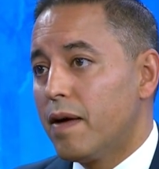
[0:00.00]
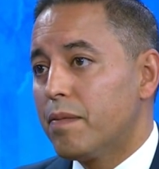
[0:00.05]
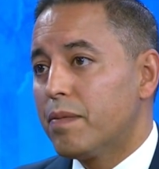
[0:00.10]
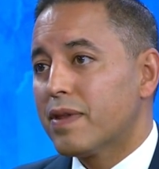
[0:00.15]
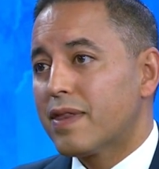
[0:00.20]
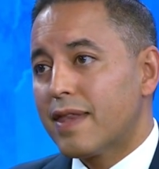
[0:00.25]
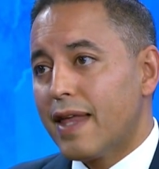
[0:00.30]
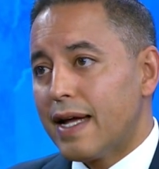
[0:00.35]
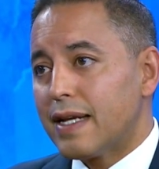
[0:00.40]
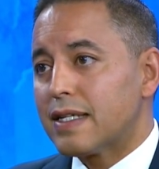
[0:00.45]

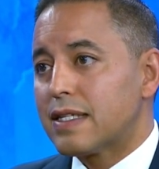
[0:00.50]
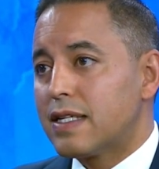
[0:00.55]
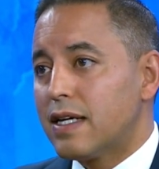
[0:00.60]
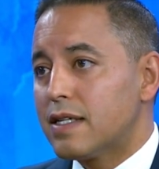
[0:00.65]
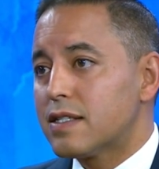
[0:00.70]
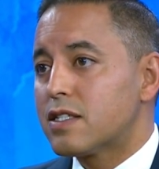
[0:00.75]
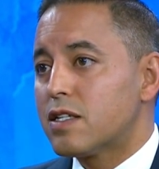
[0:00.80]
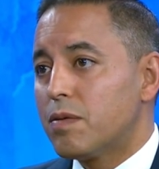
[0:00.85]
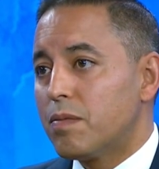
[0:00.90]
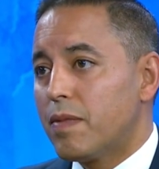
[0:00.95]
But that
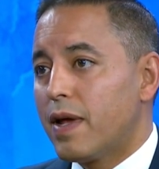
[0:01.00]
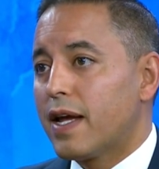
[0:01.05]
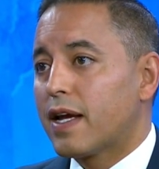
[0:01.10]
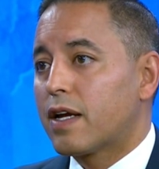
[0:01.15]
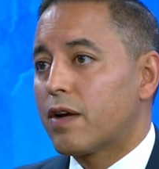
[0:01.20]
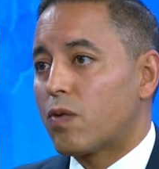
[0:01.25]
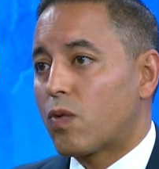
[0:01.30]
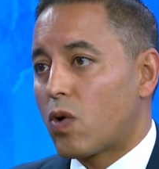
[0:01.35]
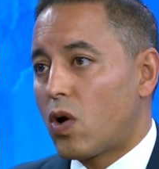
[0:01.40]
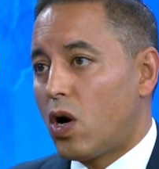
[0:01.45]
doesn't make
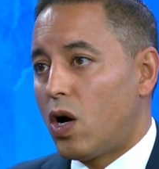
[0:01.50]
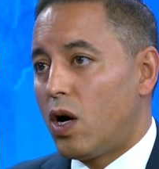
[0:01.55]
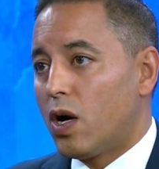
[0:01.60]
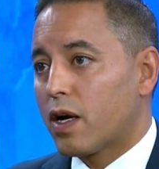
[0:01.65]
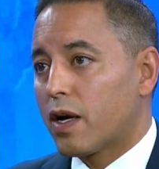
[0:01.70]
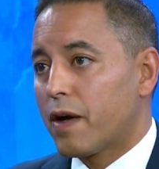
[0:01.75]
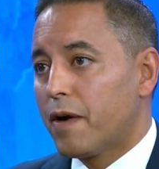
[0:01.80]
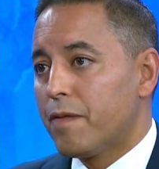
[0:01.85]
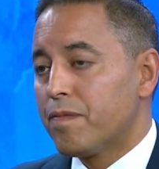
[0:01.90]
it wrong.